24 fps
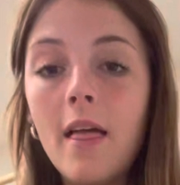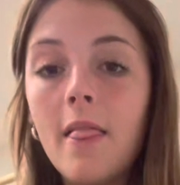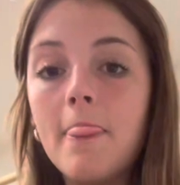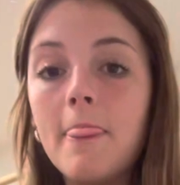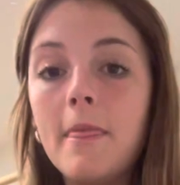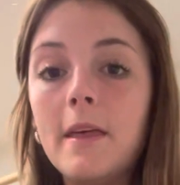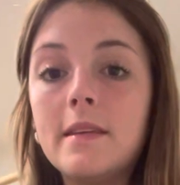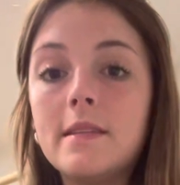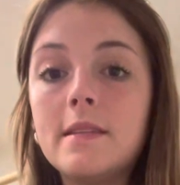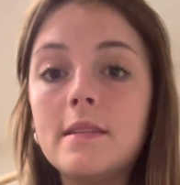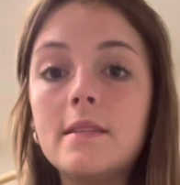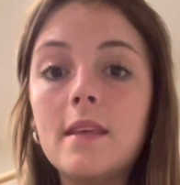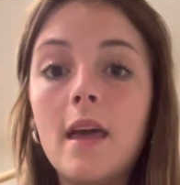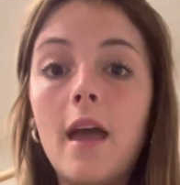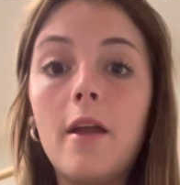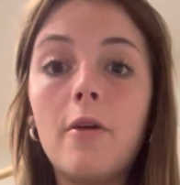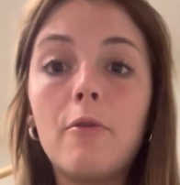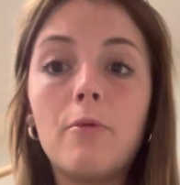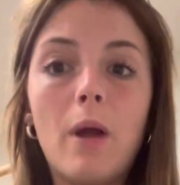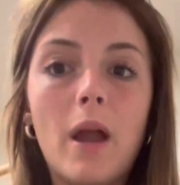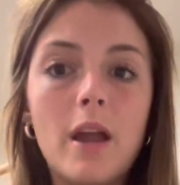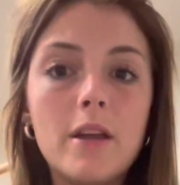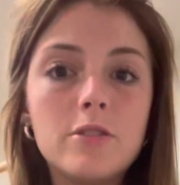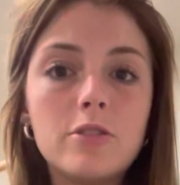This is a
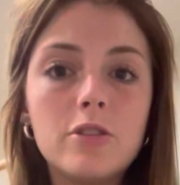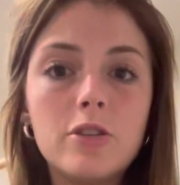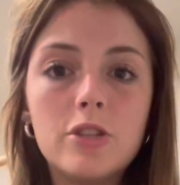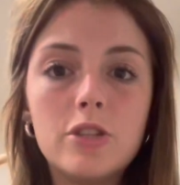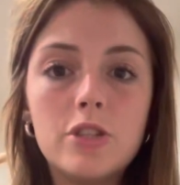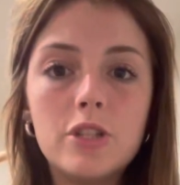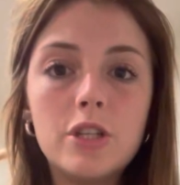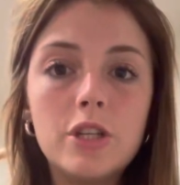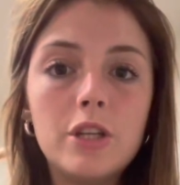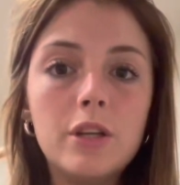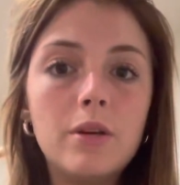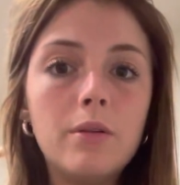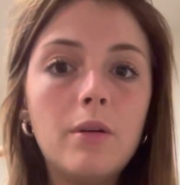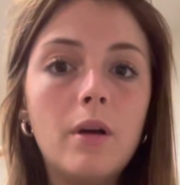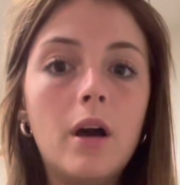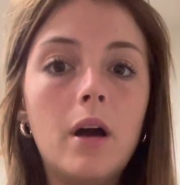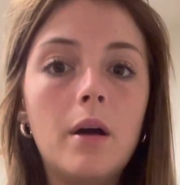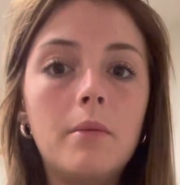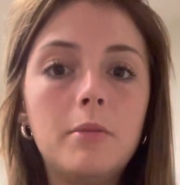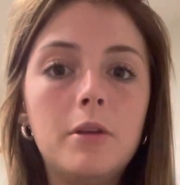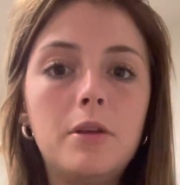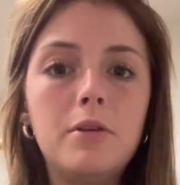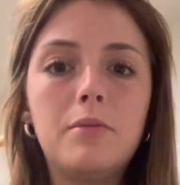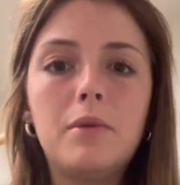racer shoe.
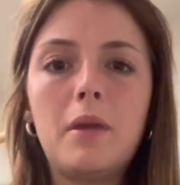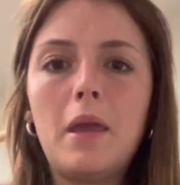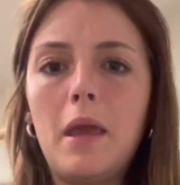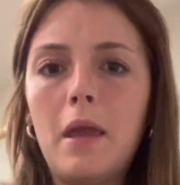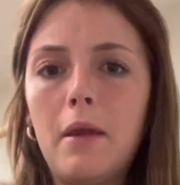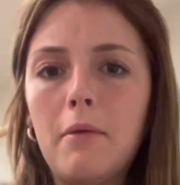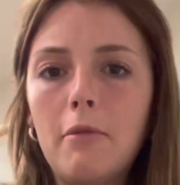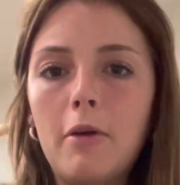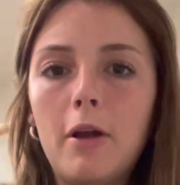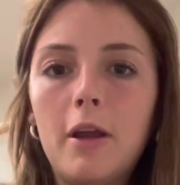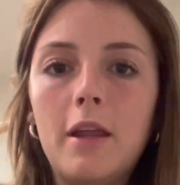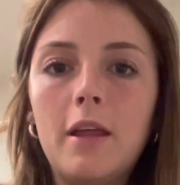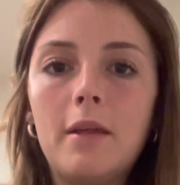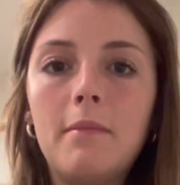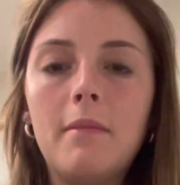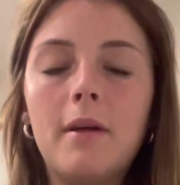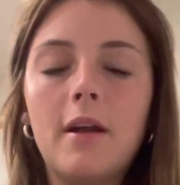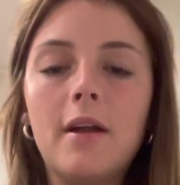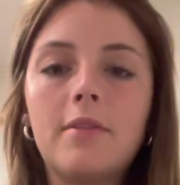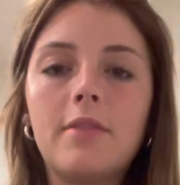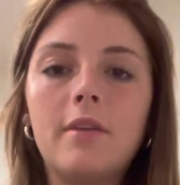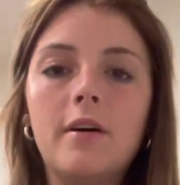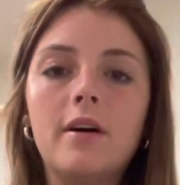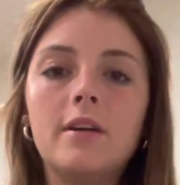You can run it in
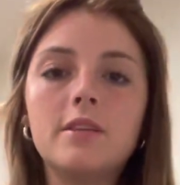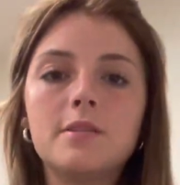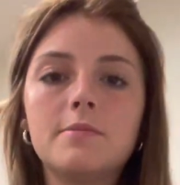marathons,